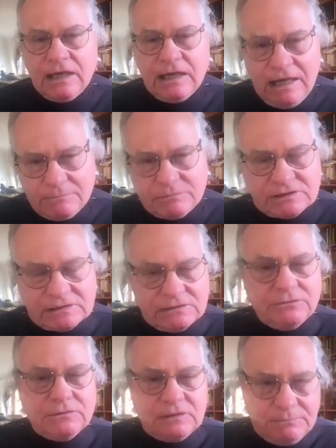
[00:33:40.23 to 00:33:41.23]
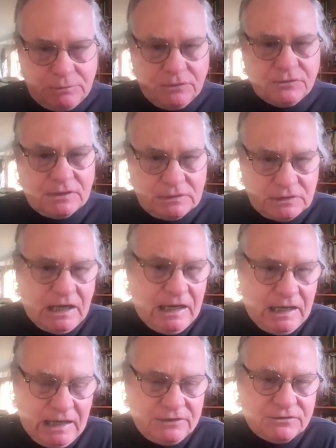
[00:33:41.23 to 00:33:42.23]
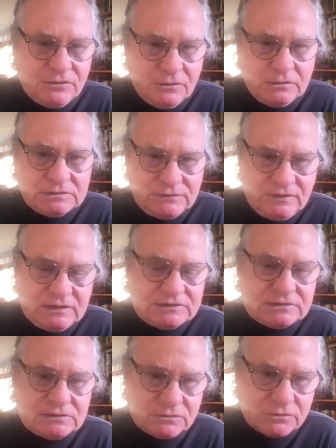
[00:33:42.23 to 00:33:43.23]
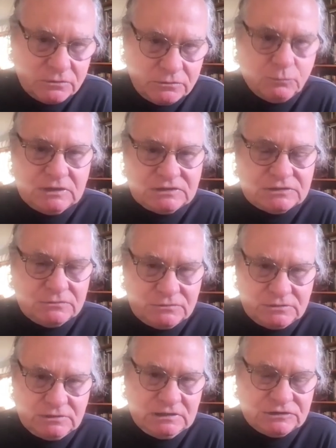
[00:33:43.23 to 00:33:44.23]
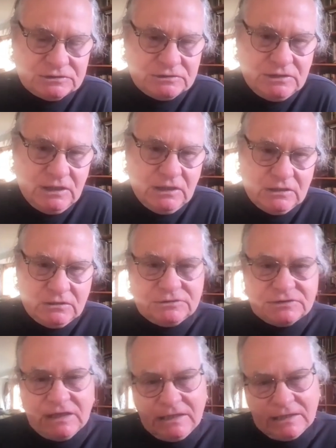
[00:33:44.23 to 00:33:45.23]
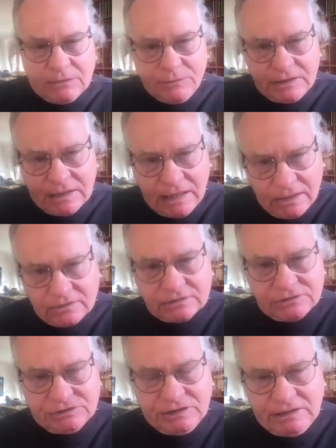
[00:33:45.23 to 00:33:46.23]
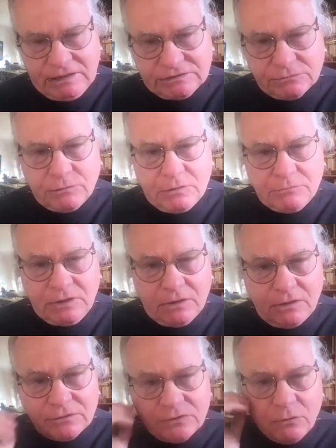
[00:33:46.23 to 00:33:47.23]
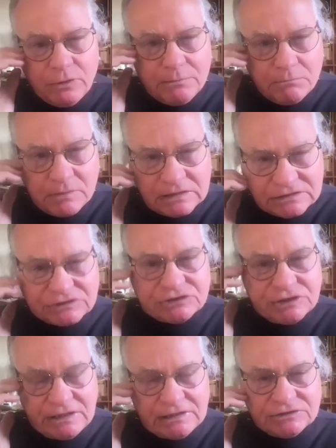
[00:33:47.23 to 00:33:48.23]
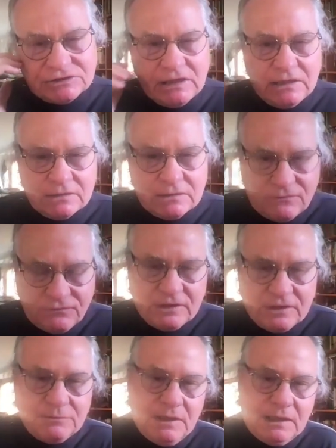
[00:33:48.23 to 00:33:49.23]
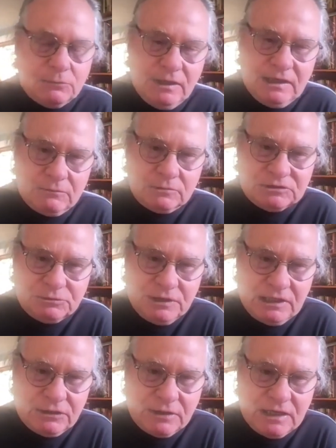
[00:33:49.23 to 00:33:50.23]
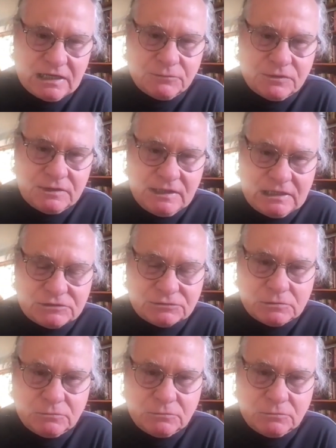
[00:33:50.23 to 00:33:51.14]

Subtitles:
absolutely put the lie to those of us in our own Western tradition who say that we cannot change, when we all know we must change the fundamental way in which we interact with the natural